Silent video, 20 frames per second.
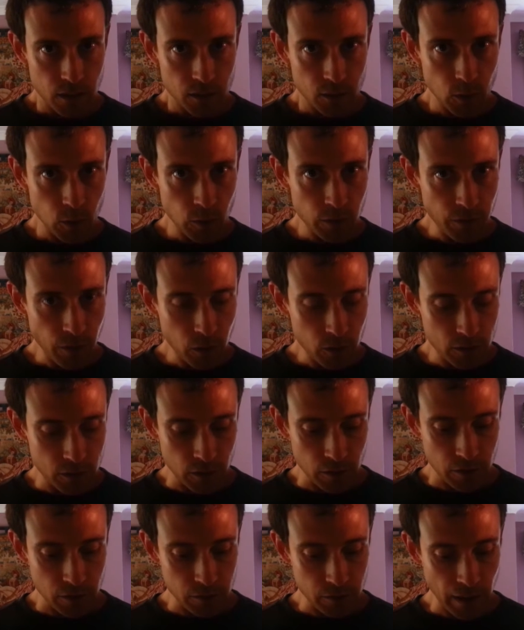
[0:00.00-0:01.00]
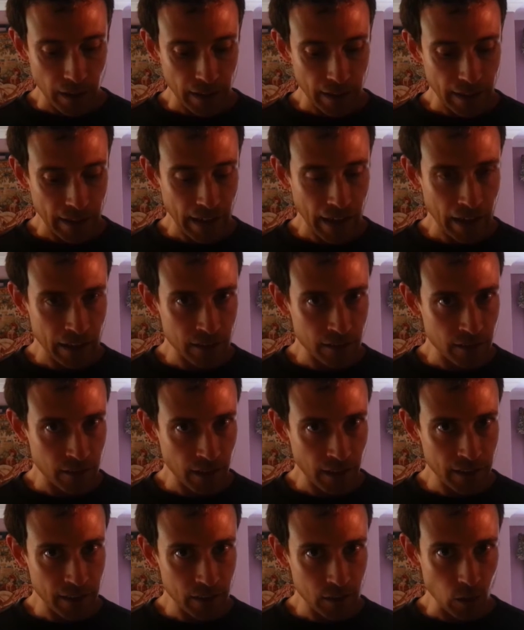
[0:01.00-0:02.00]
2 voters rank candidate
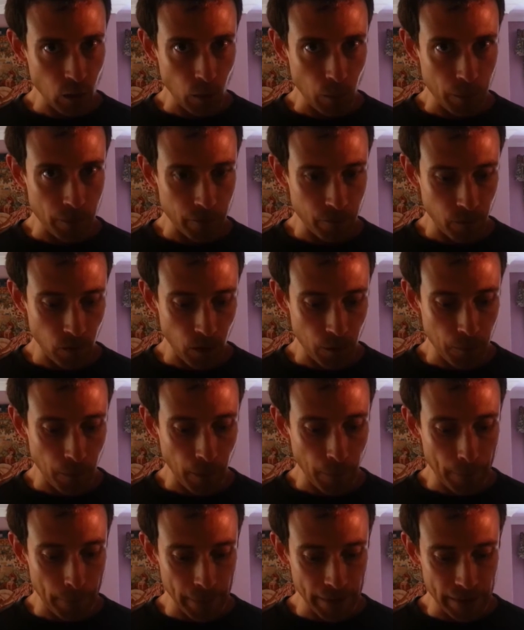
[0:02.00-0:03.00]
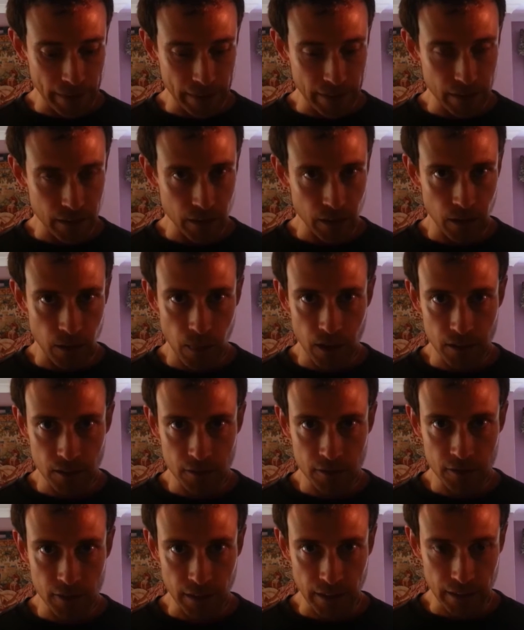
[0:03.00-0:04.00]
A top, followed by B and
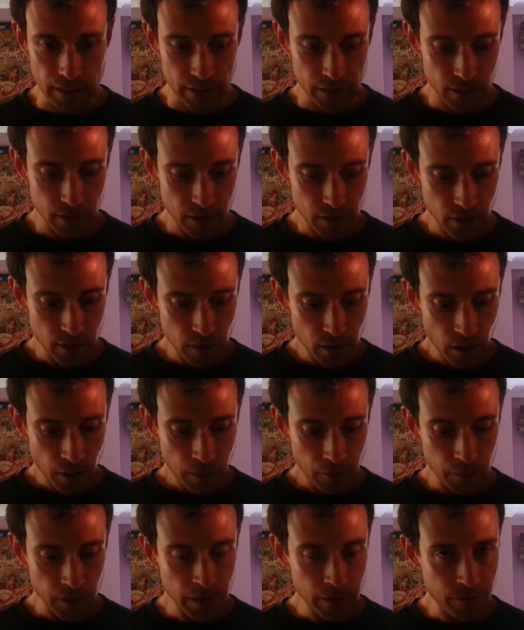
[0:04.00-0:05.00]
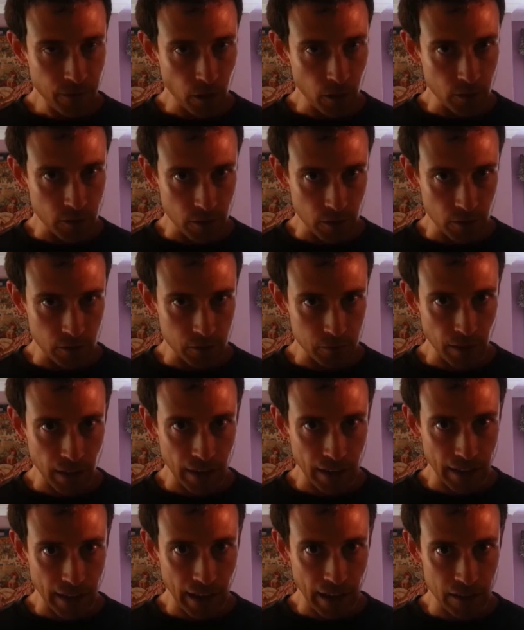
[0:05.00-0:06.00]
then C. 3 voters
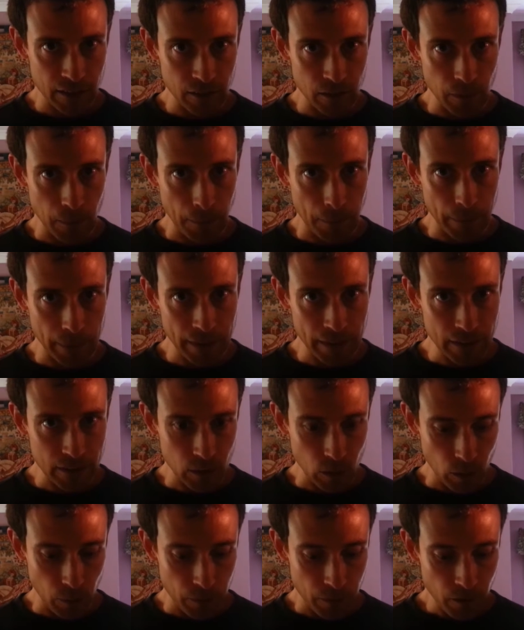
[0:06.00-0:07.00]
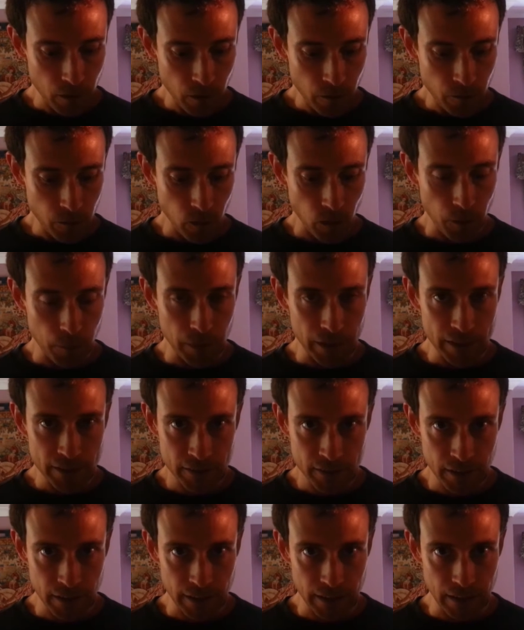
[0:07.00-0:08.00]
rank candidate B top, followed by
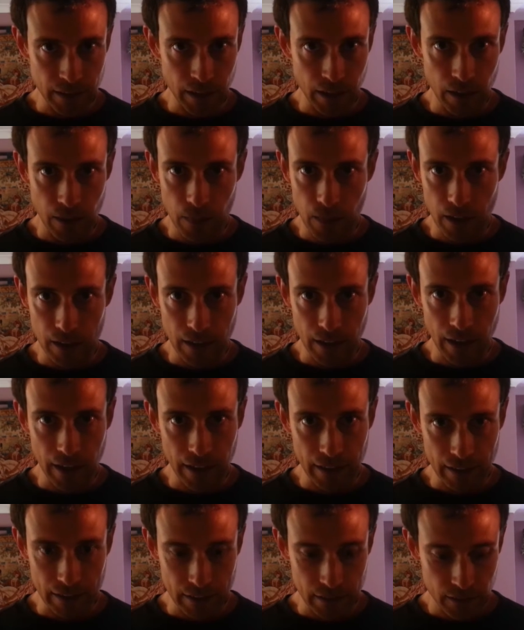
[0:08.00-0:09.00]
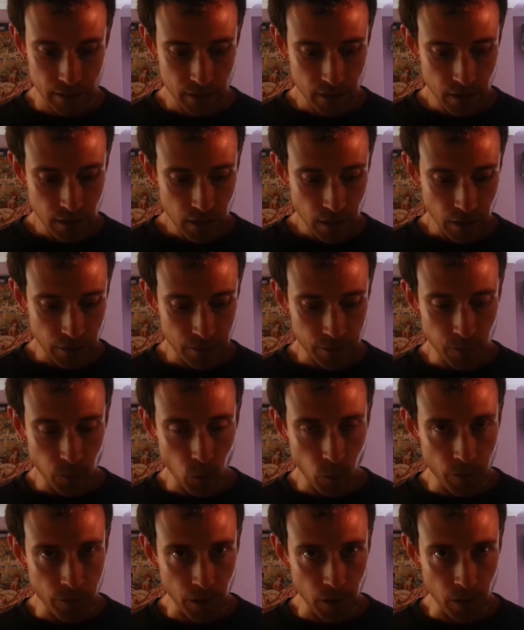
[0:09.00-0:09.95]
C and then A, and 4